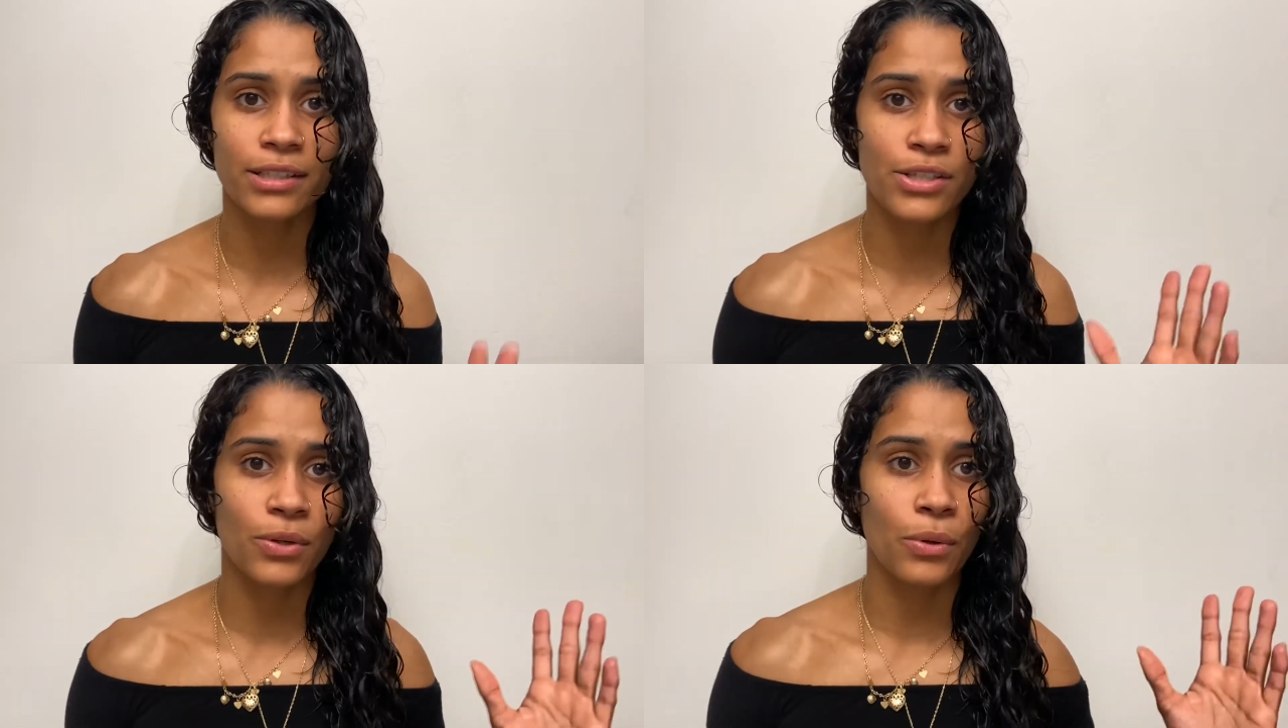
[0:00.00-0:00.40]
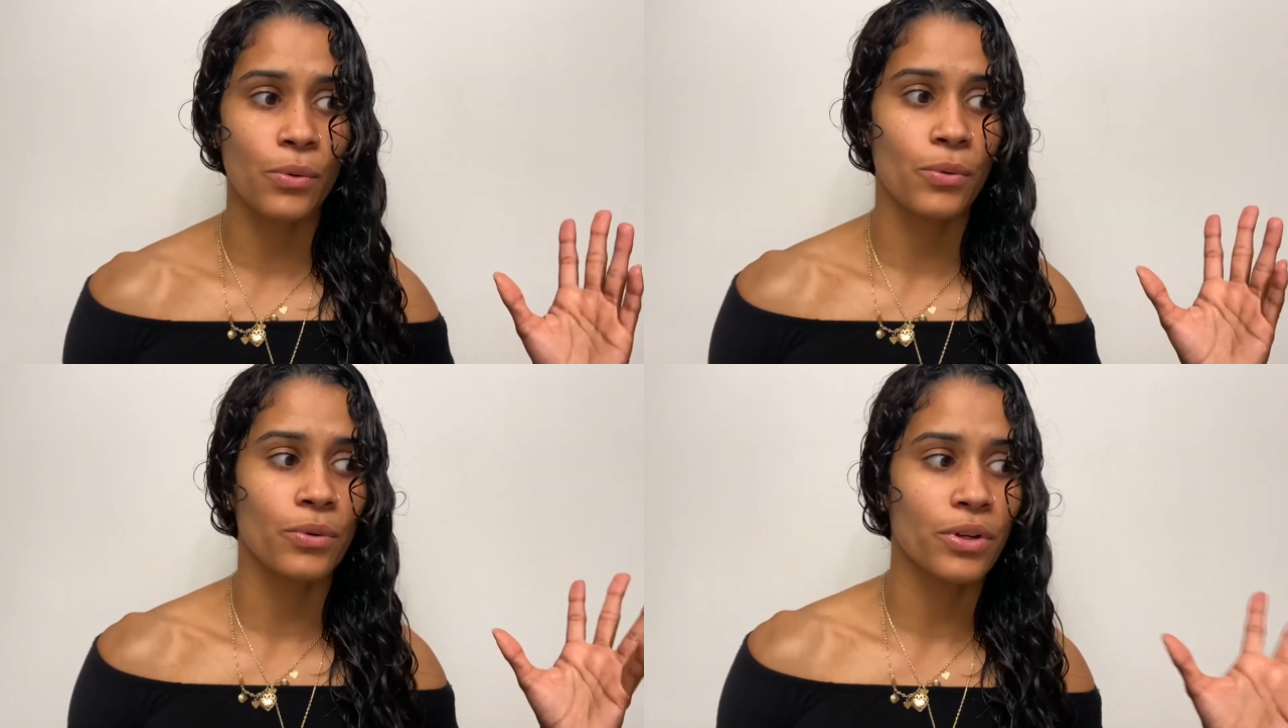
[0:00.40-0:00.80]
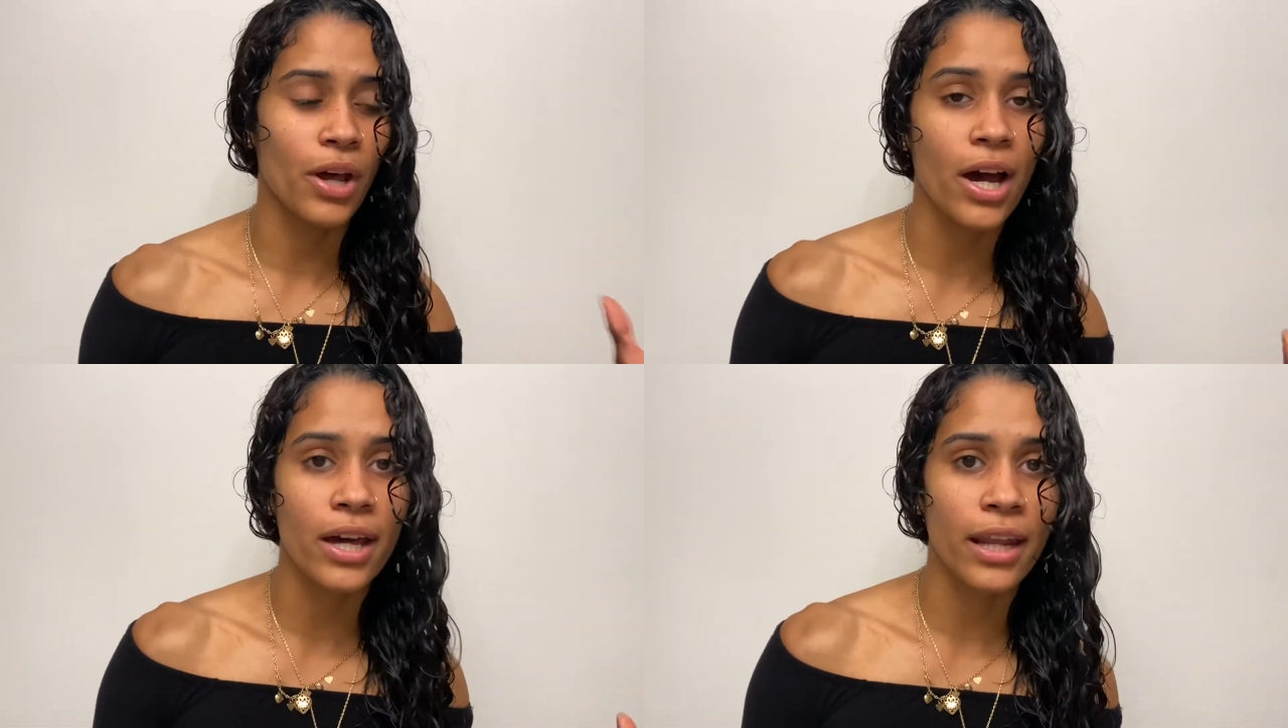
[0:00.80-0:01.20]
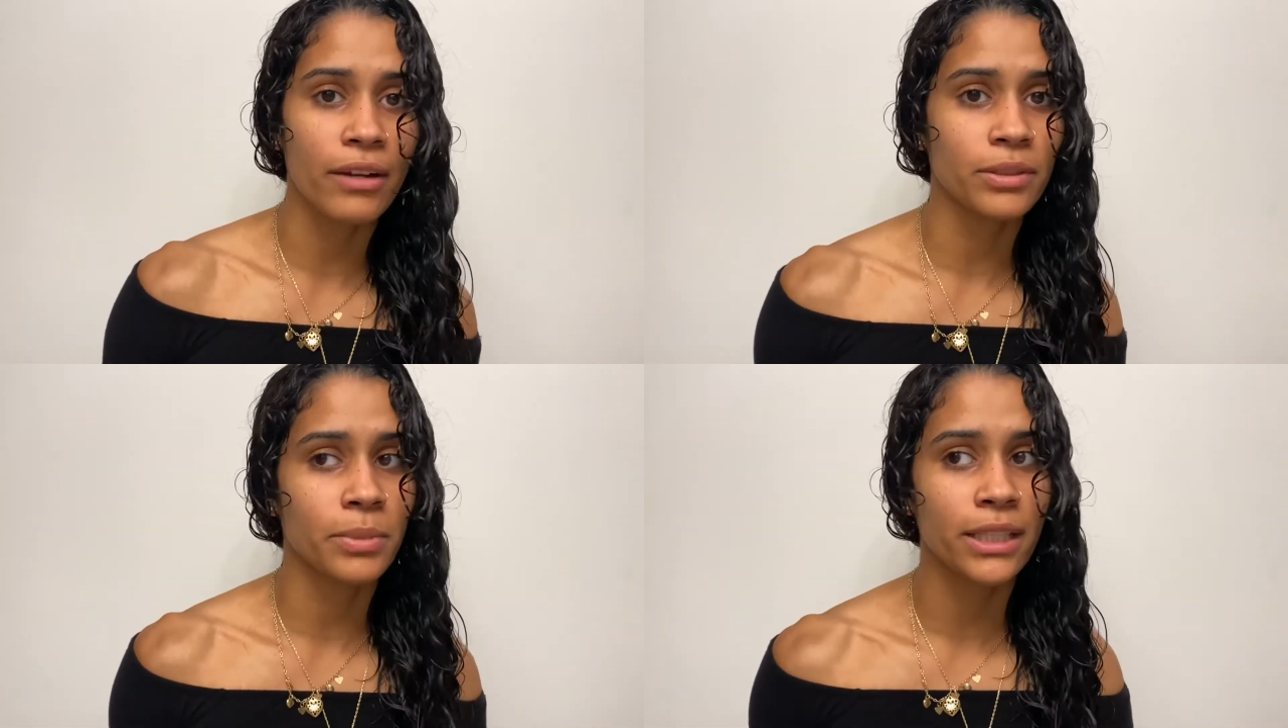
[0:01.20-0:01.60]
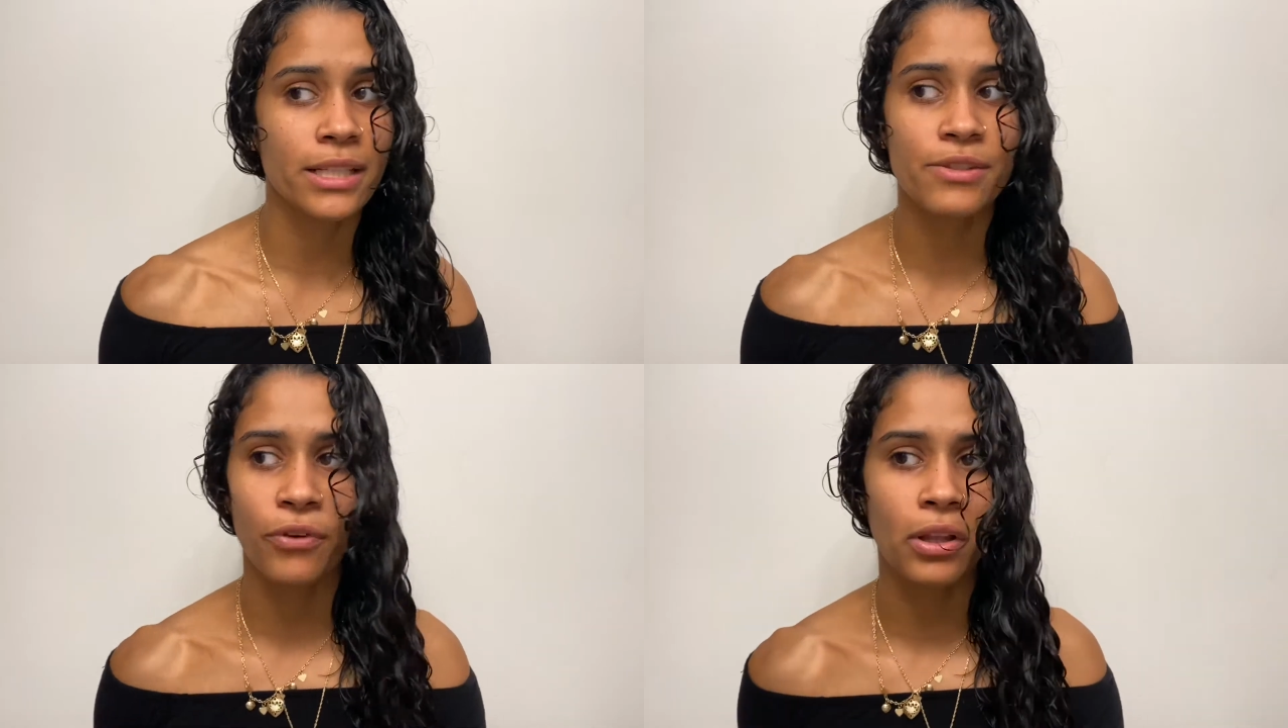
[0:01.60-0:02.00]
So not
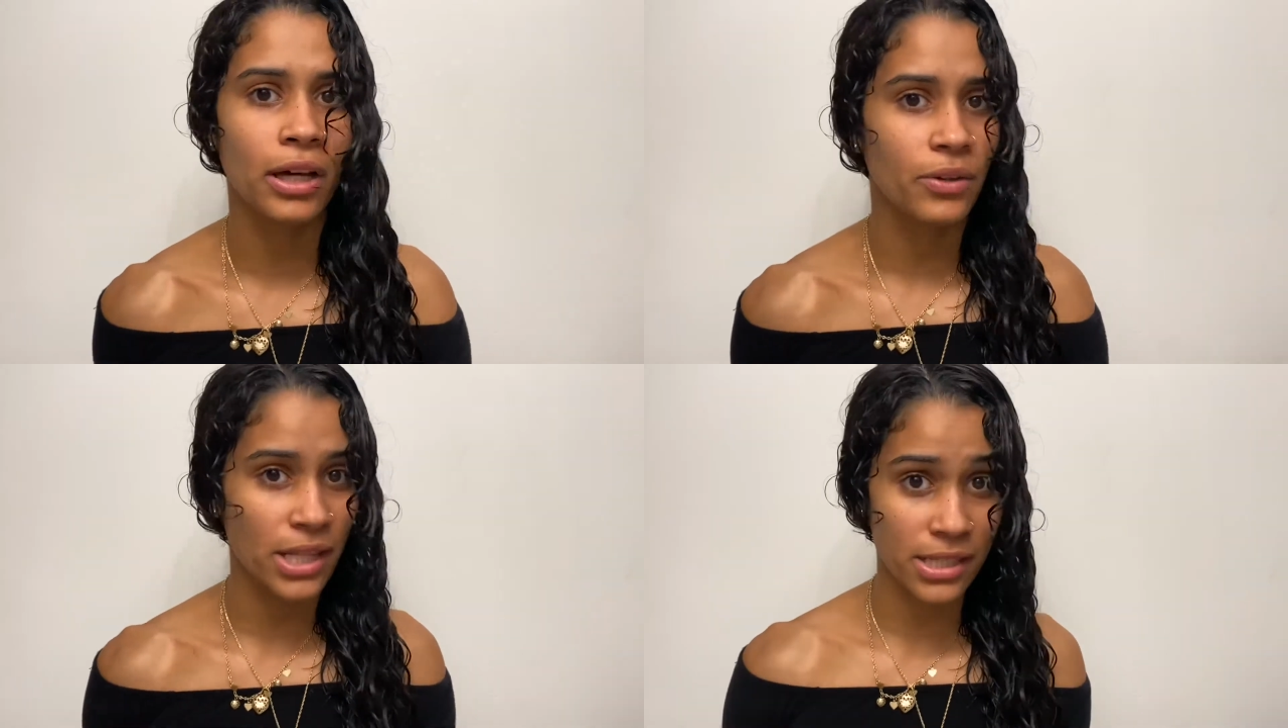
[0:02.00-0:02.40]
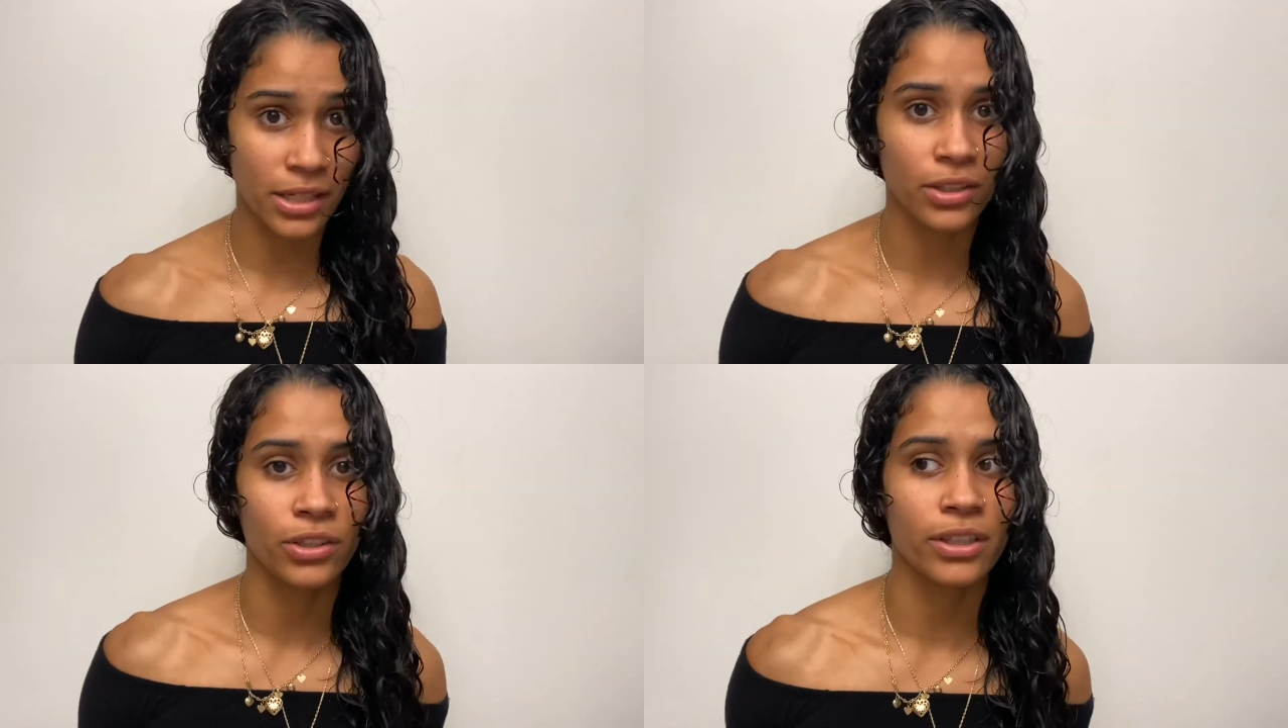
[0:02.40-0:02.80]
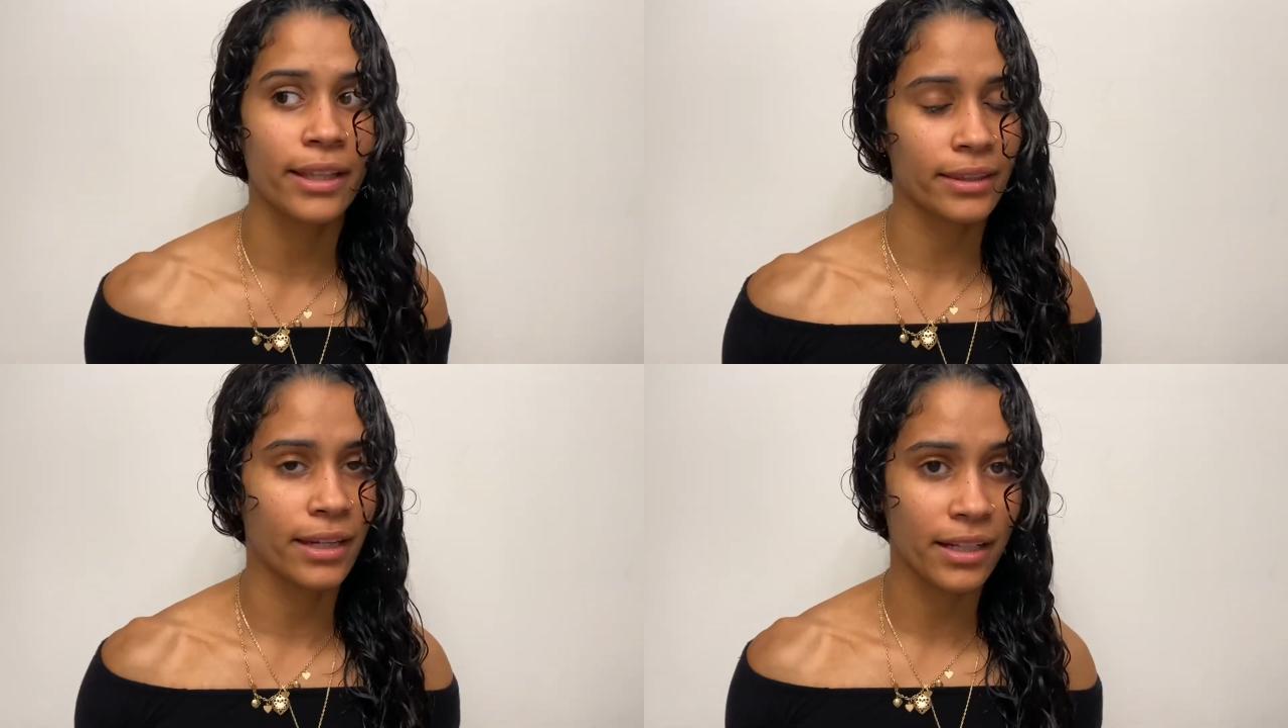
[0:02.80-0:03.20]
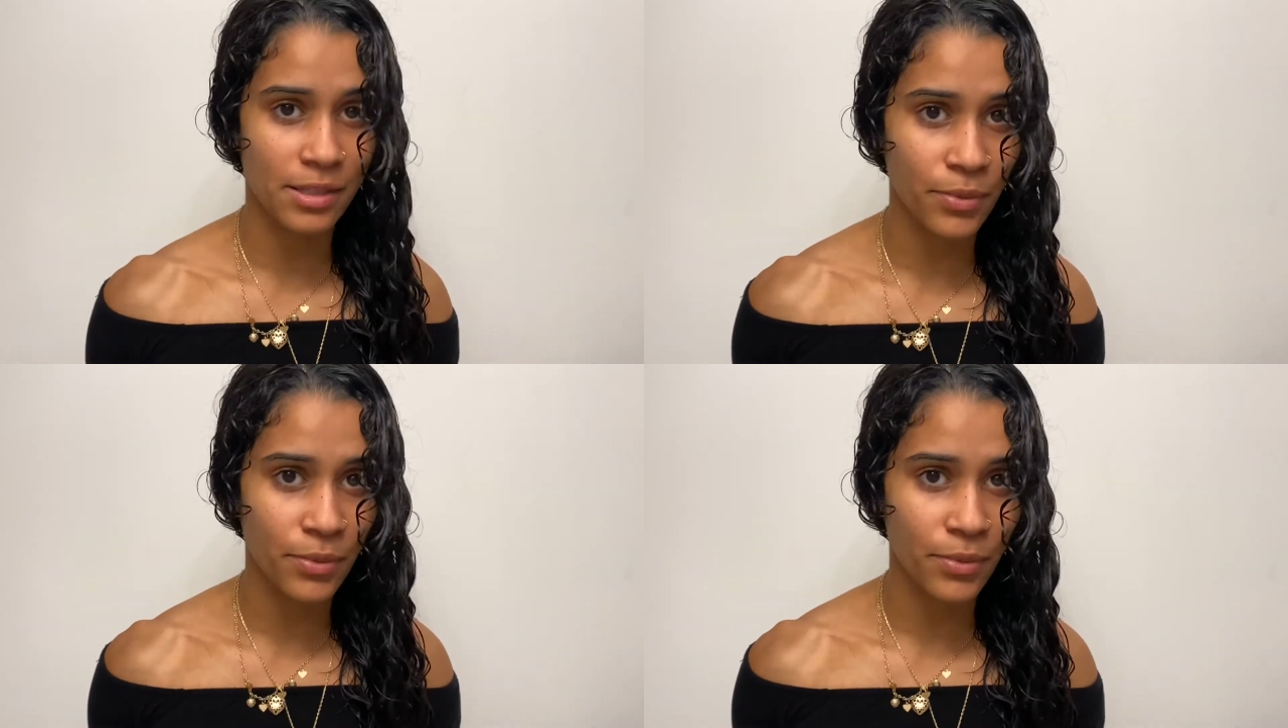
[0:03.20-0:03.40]
everybody's fallout is gonna look like the next